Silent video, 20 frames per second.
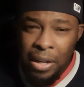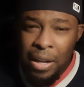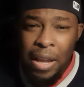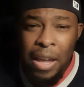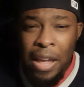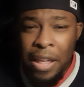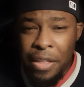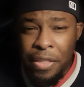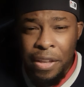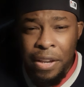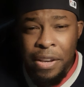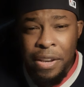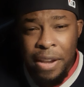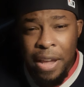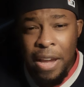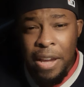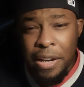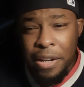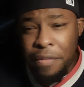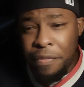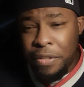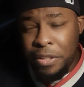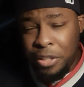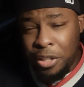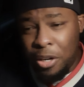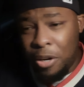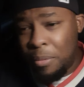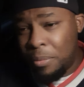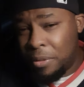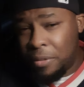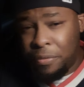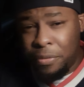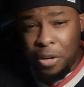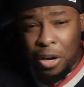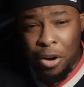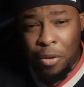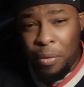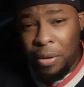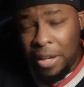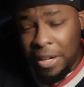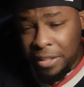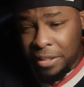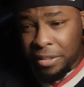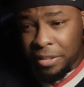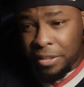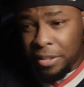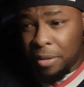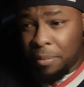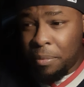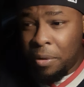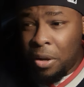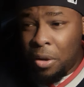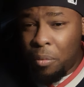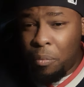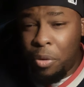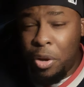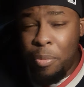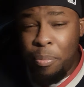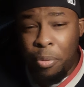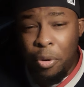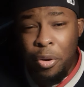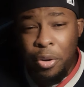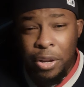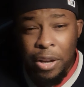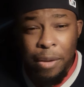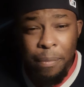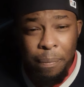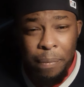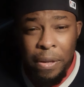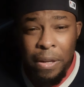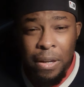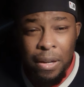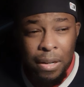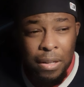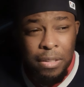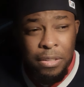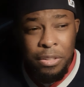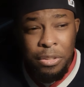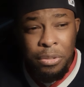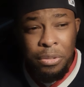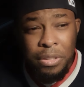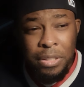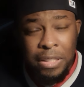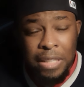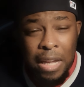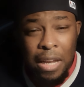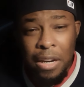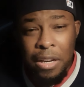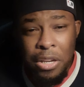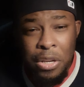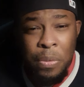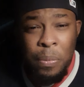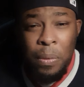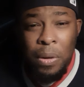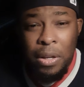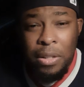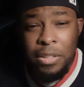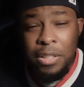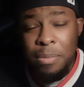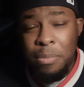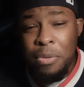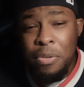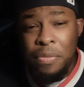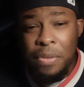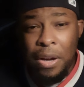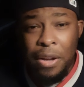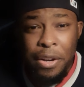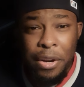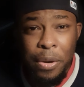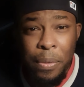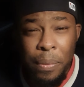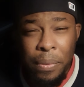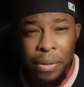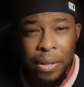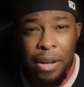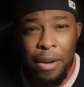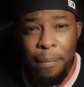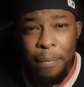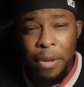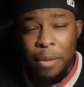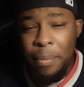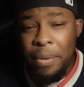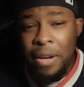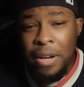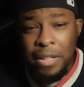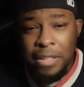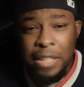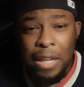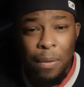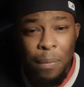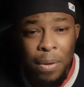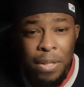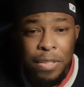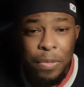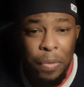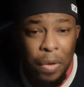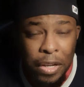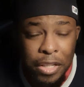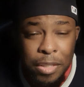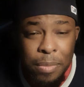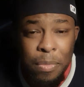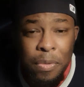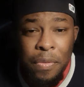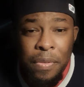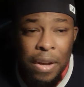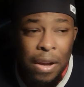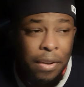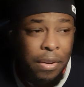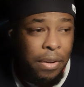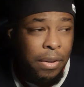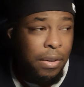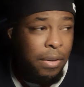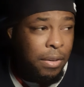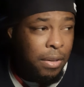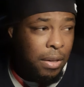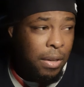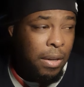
anything negative in terms of our relationship. We broke up because you decided you wanted to move out here without me because I wasn't ready to move out here.